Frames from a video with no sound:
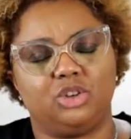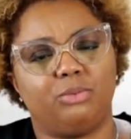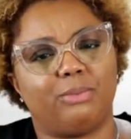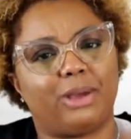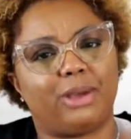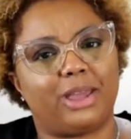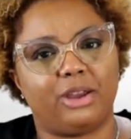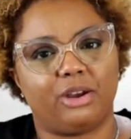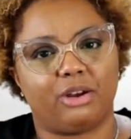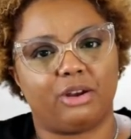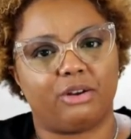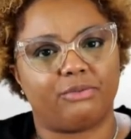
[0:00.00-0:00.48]
you
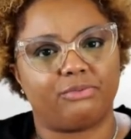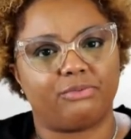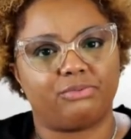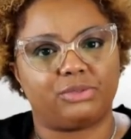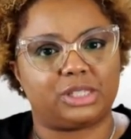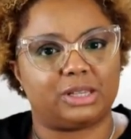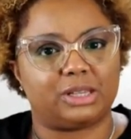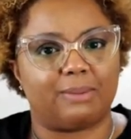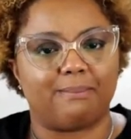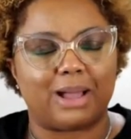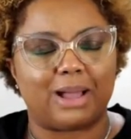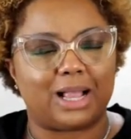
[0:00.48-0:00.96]
may hear
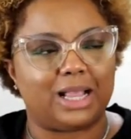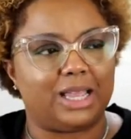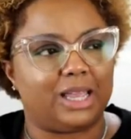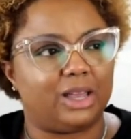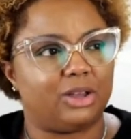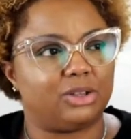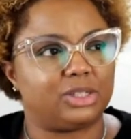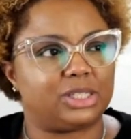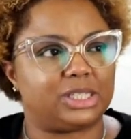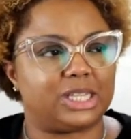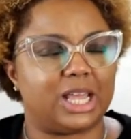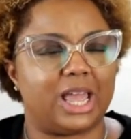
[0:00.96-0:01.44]
somebody
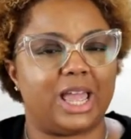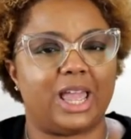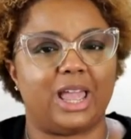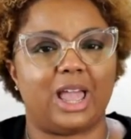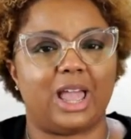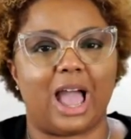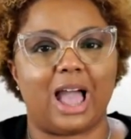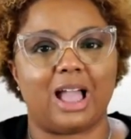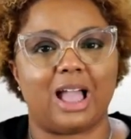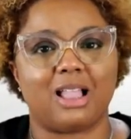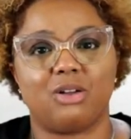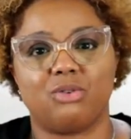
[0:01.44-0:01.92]
else
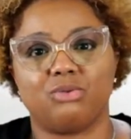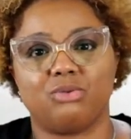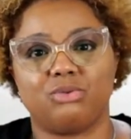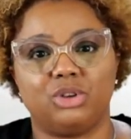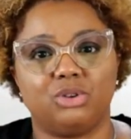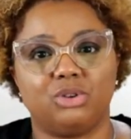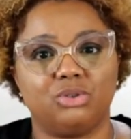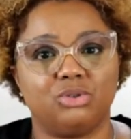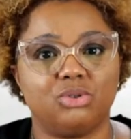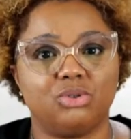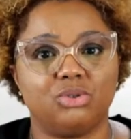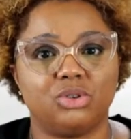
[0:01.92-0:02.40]
say, I
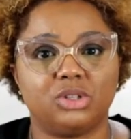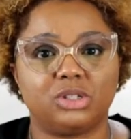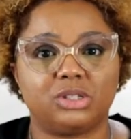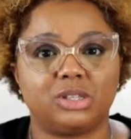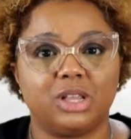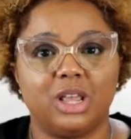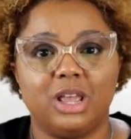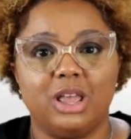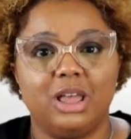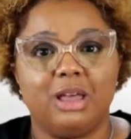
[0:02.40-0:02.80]
don't use